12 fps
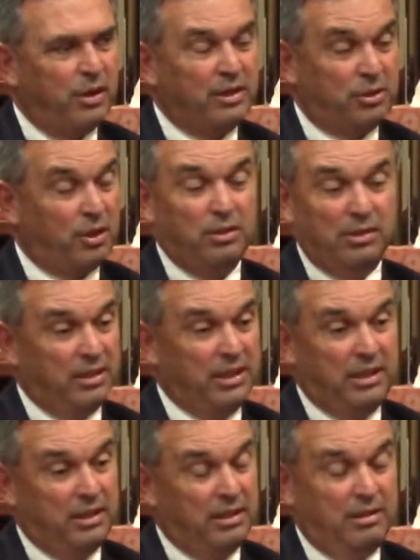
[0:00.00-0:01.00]

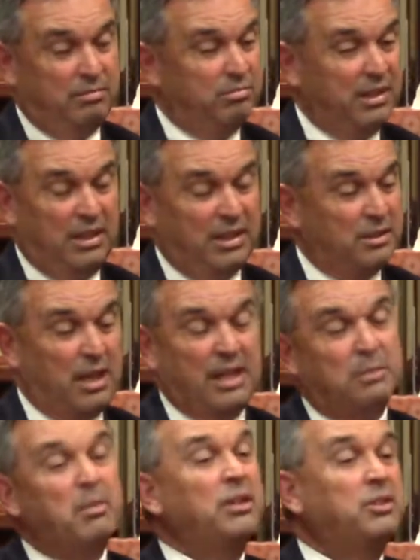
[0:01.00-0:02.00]
certainly
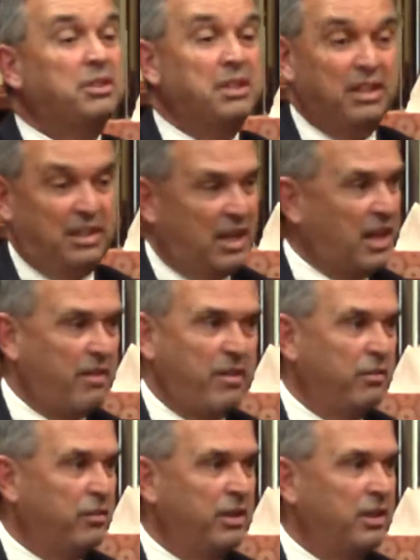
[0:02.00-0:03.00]
as much as anything I've
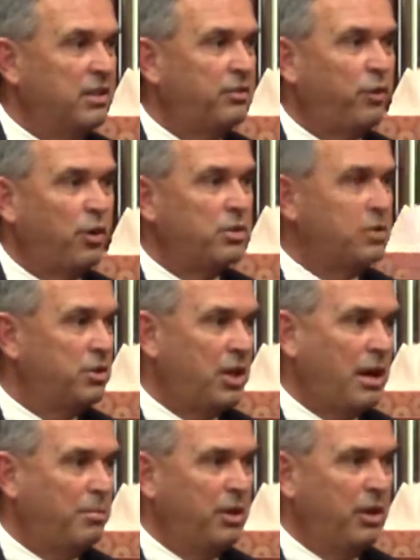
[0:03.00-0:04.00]
ever done as far as the
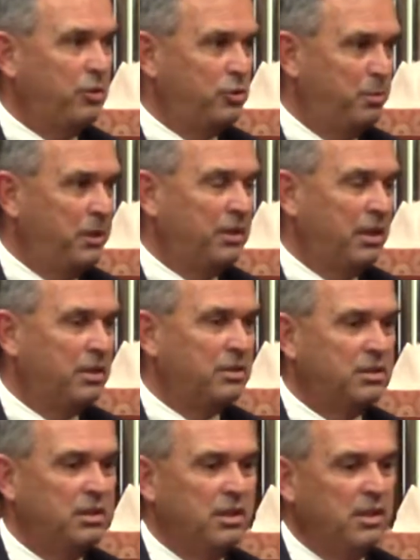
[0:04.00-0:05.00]
job goes, because